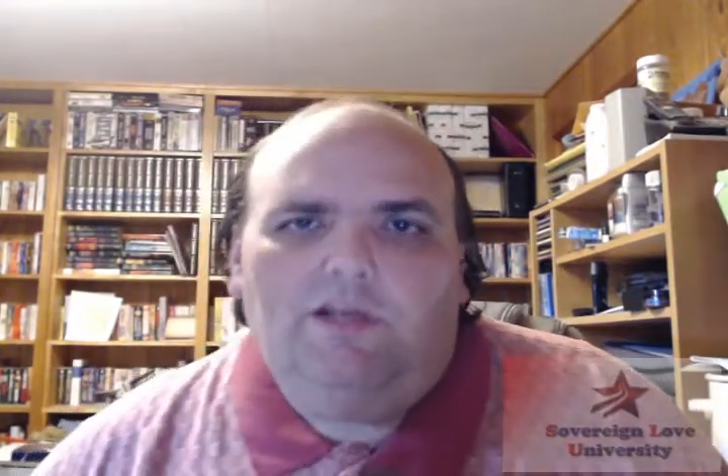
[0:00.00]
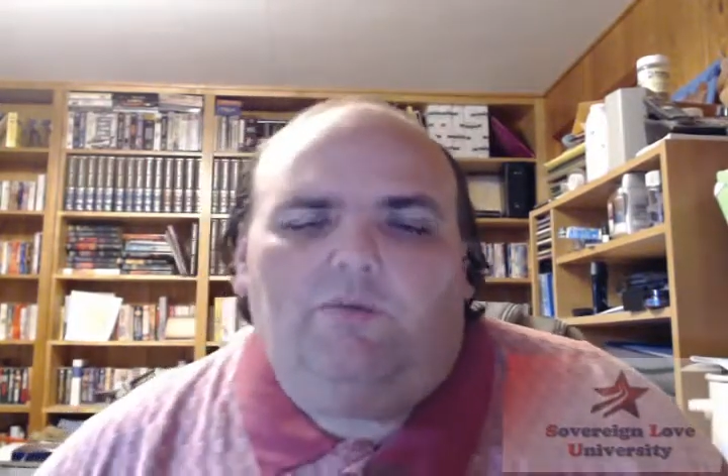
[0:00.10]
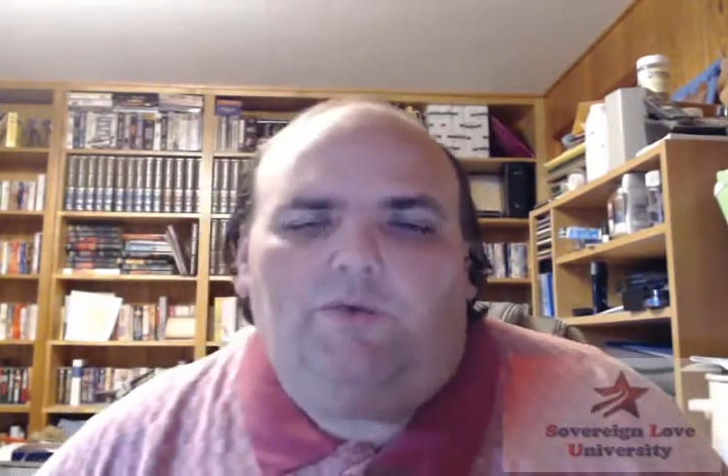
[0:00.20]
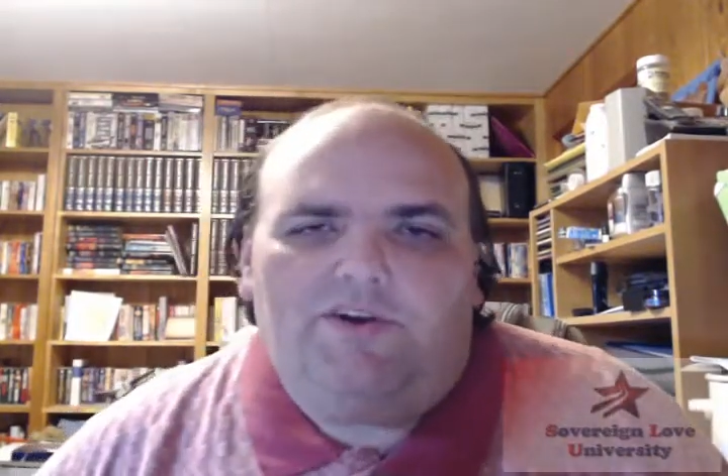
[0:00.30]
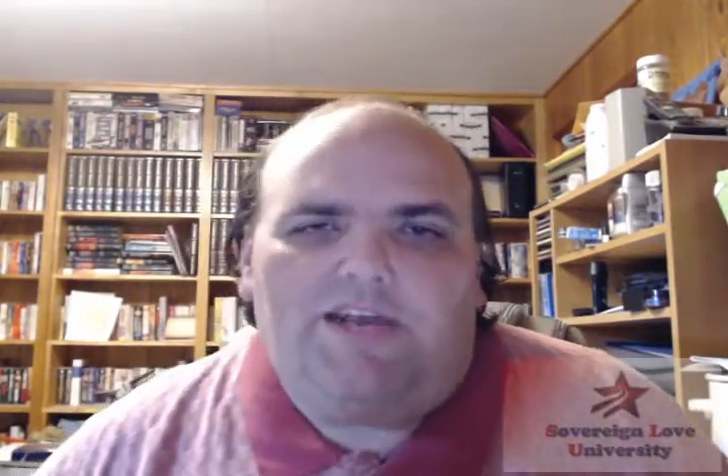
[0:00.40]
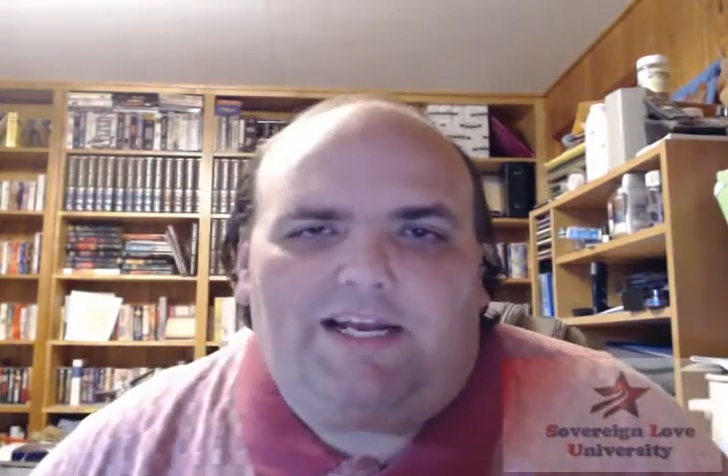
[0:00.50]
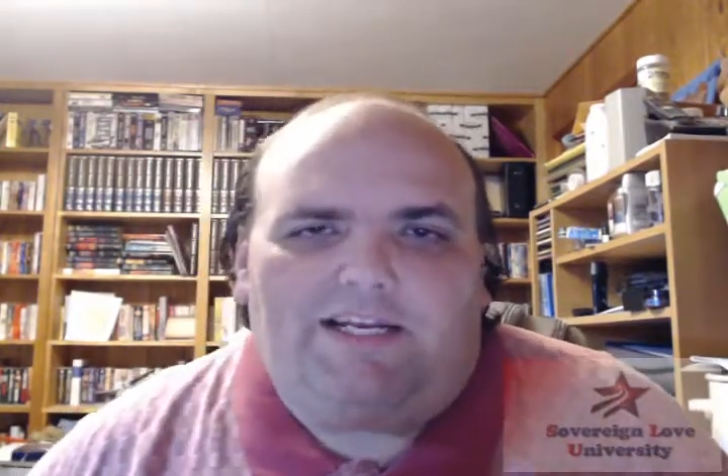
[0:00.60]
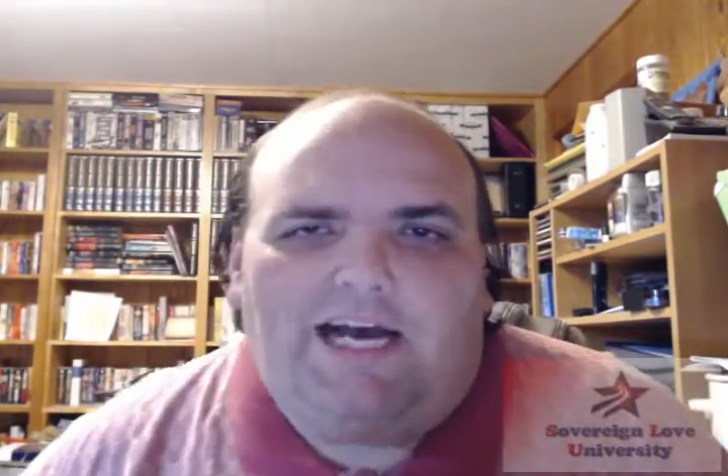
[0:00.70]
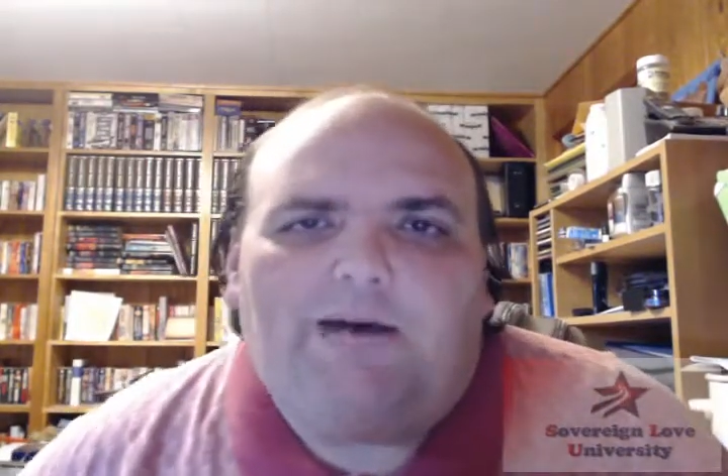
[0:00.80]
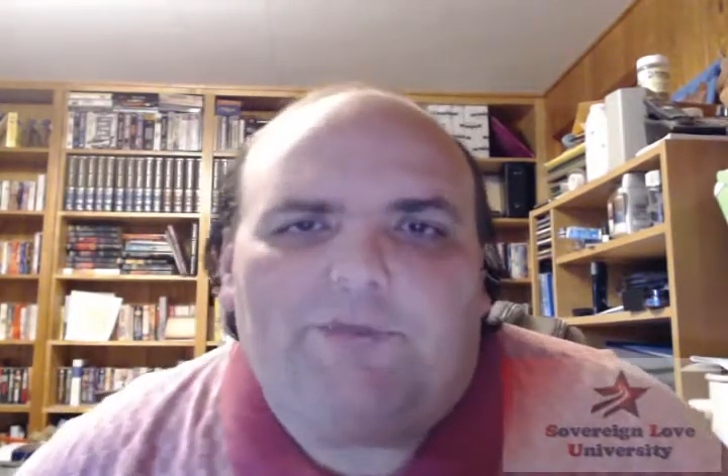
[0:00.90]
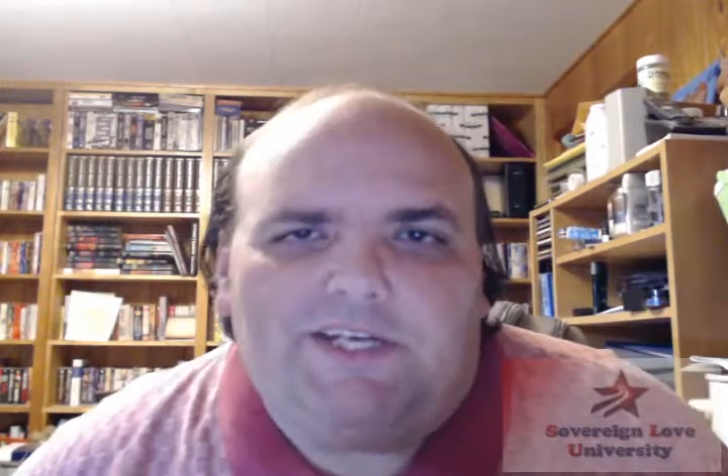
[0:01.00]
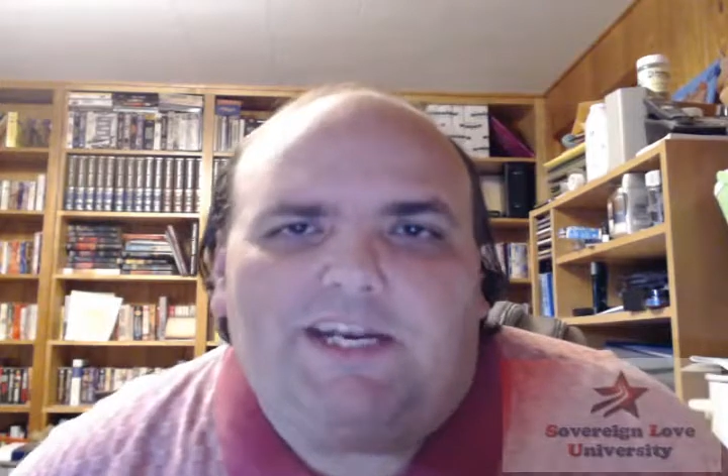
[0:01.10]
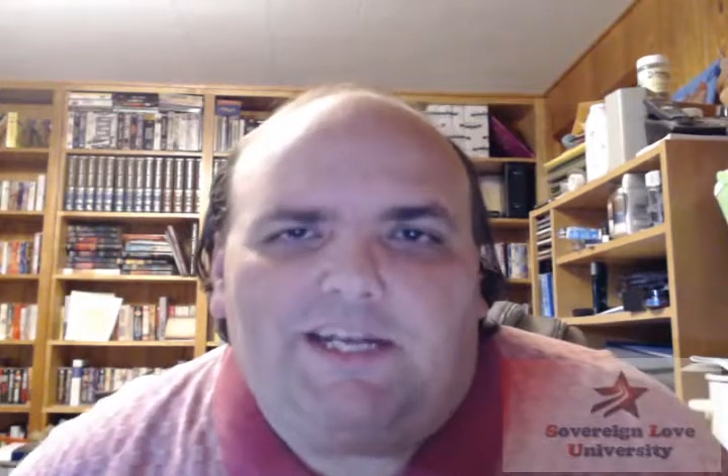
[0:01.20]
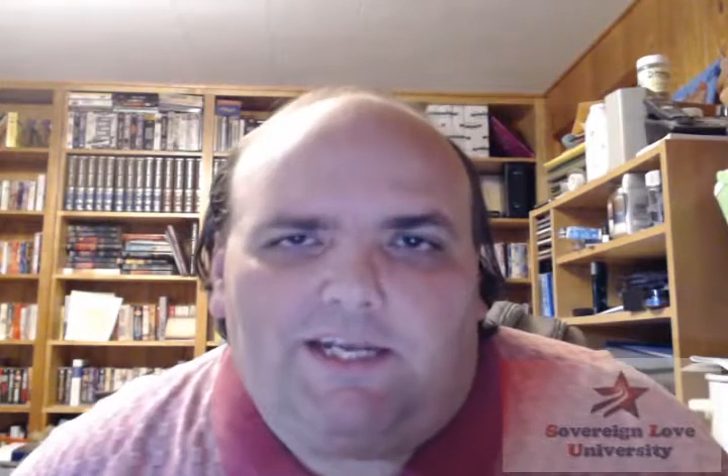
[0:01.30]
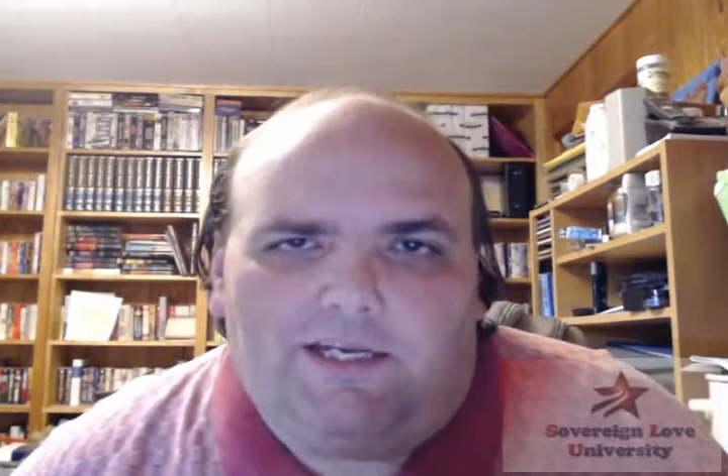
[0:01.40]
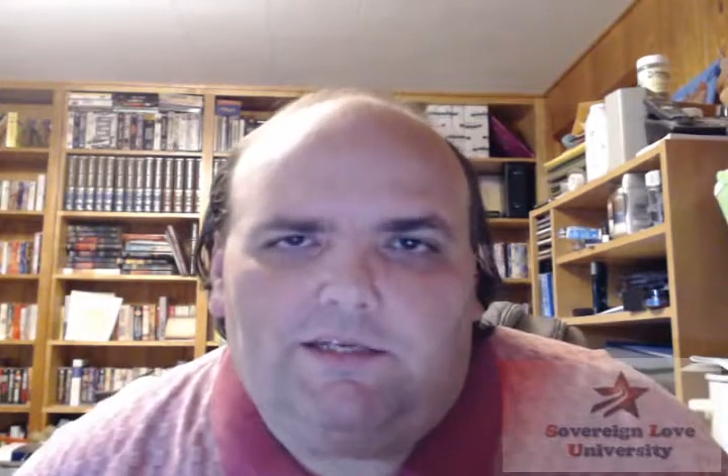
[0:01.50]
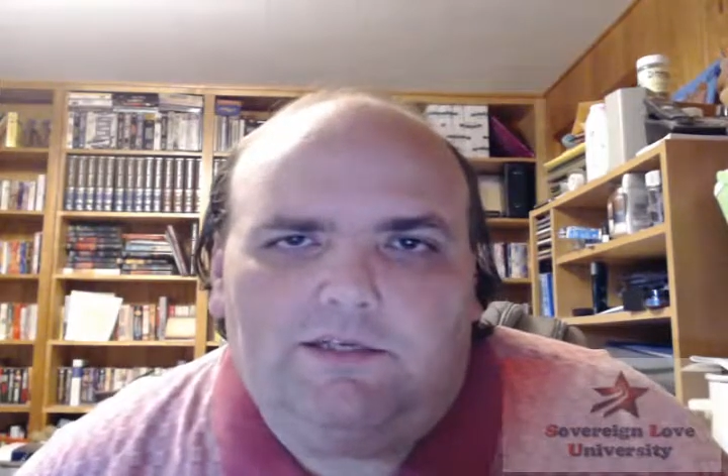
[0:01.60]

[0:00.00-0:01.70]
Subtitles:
We are not accommodating